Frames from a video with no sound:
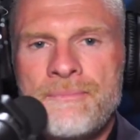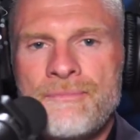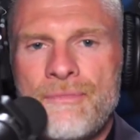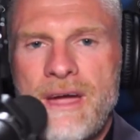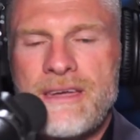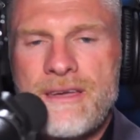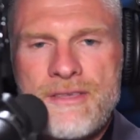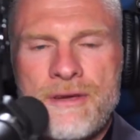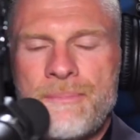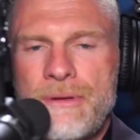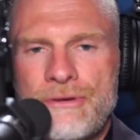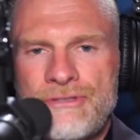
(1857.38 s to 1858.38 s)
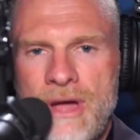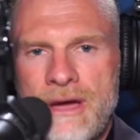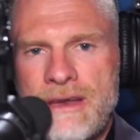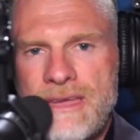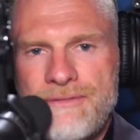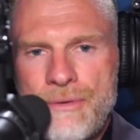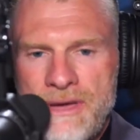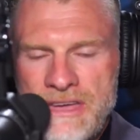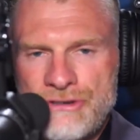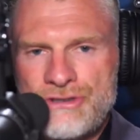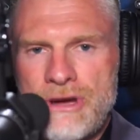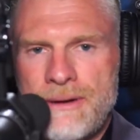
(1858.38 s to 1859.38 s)
Right? Because the computer's not going to give you a
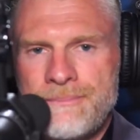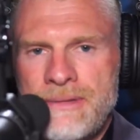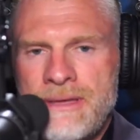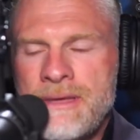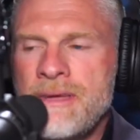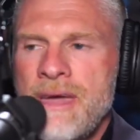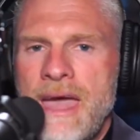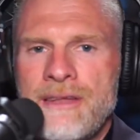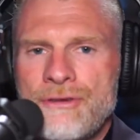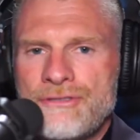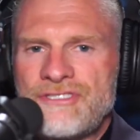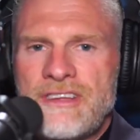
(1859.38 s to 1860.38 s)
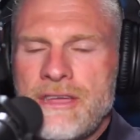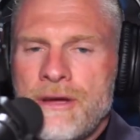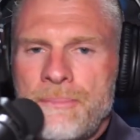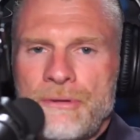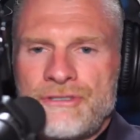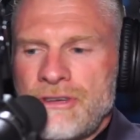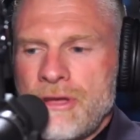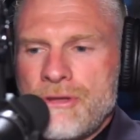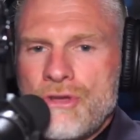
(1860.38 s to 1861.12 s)
hand job. And you're sitting here pushing,